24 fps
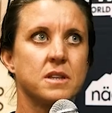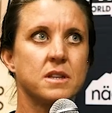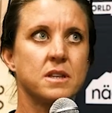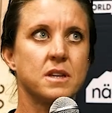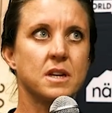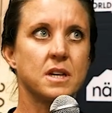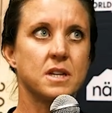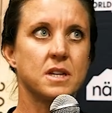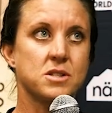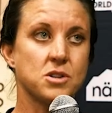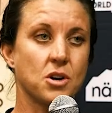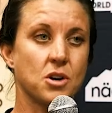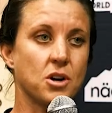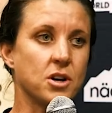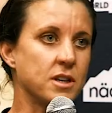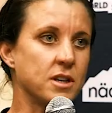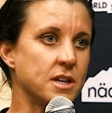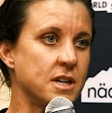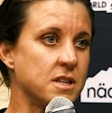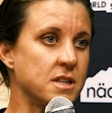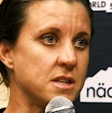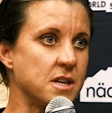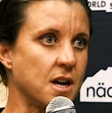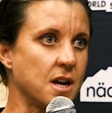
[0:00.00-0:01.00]
it's early
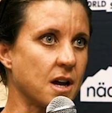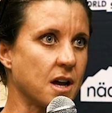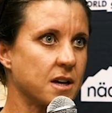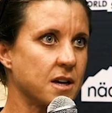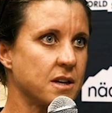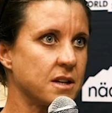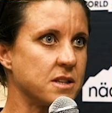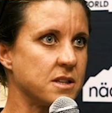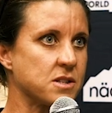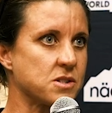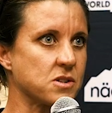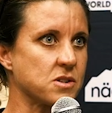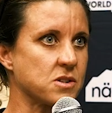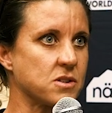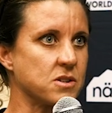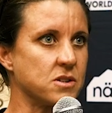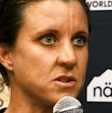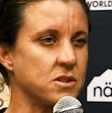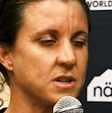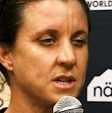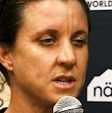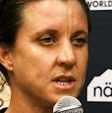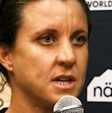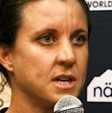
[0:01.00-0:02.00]
in the year, and so
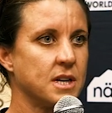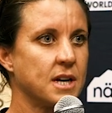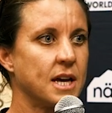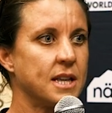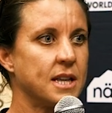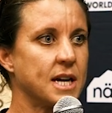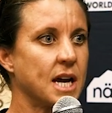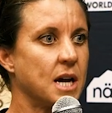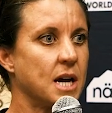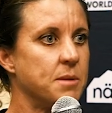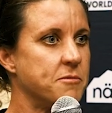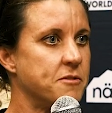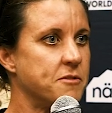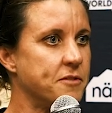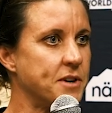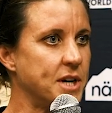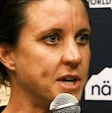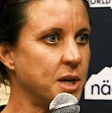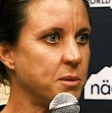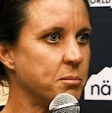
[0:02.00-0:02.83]
I think I'm fit,